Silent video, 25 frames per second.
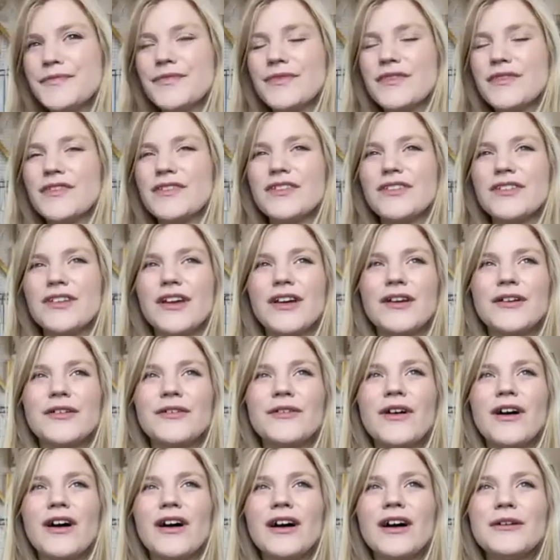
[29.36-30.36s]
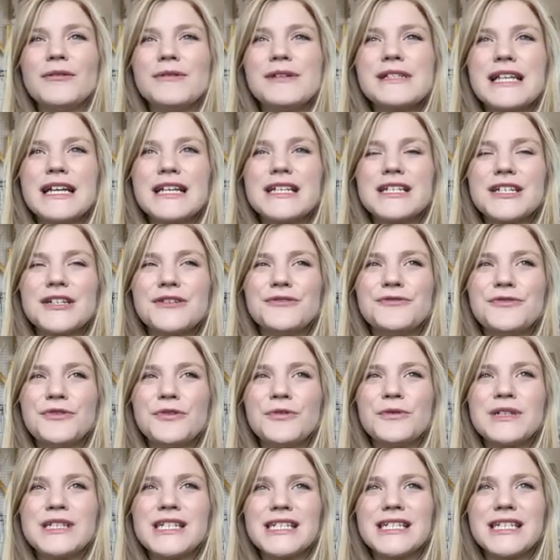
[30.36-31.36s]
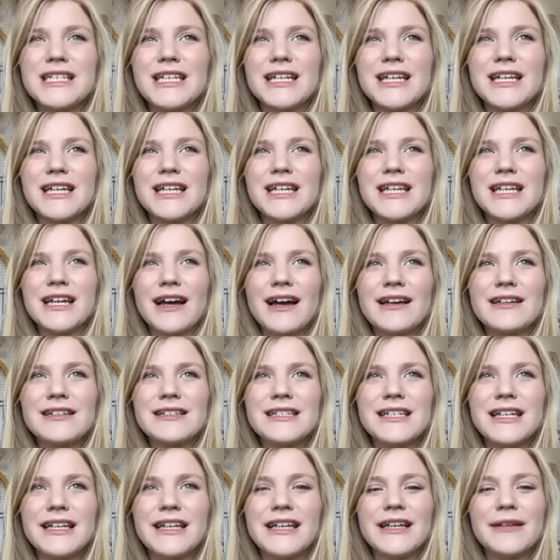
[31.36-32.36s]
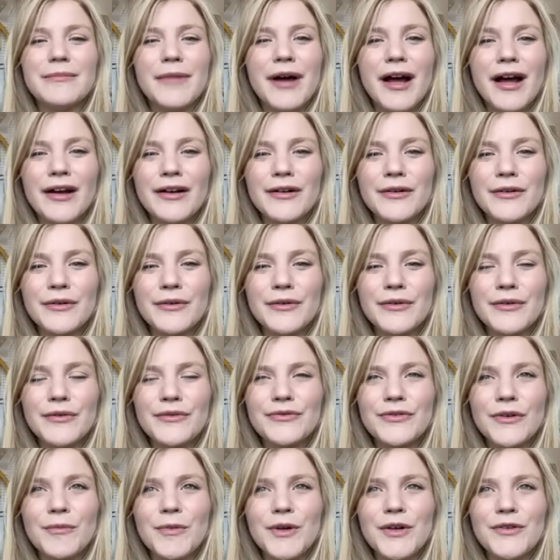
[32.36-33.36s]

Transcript: so, I was actually forwarded the casting email from a